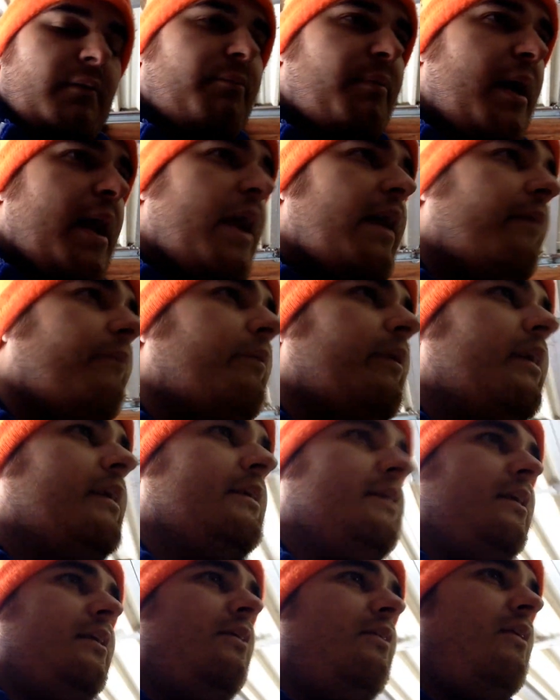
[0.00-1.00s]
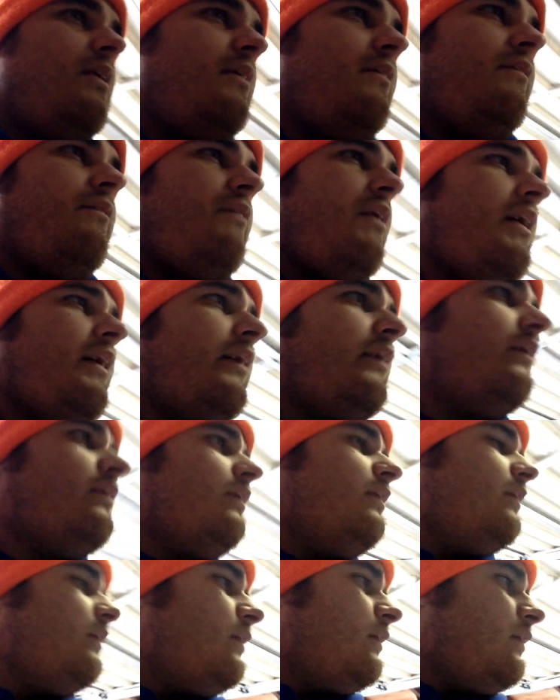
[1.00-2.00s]
pay it because you know what? Fuck it.
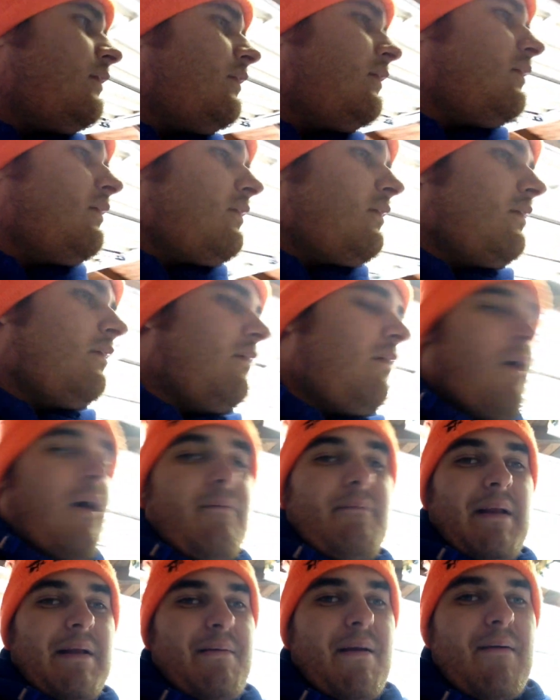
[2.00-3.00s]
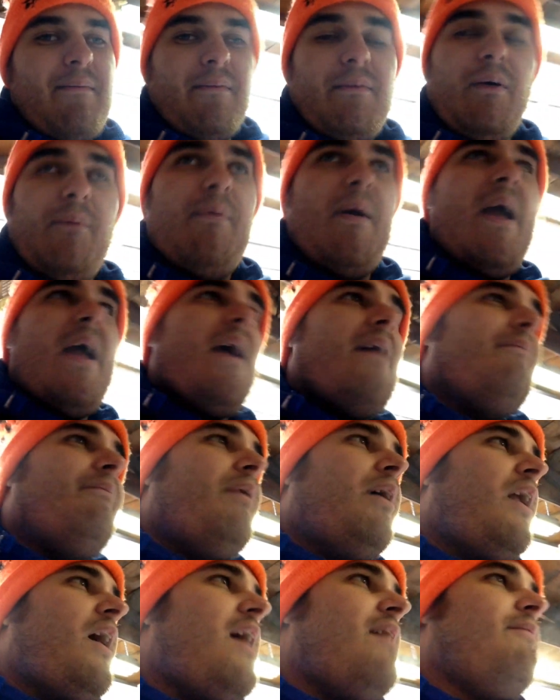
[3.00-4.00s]
Well, I mean, I probably will pay it,
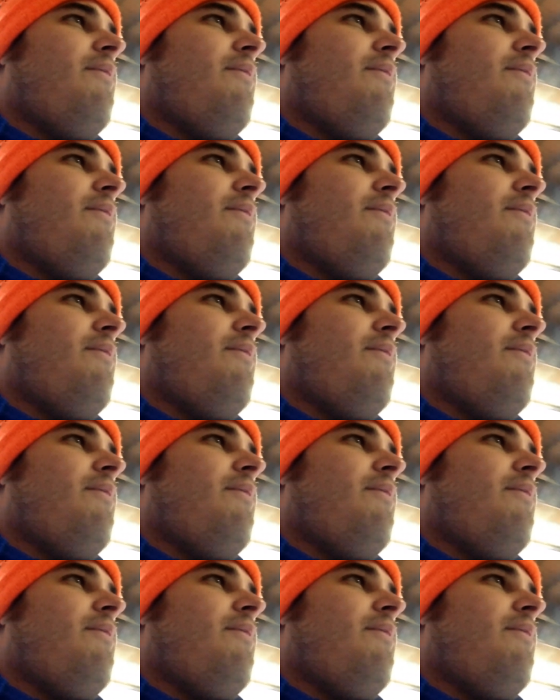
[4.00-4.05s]
but I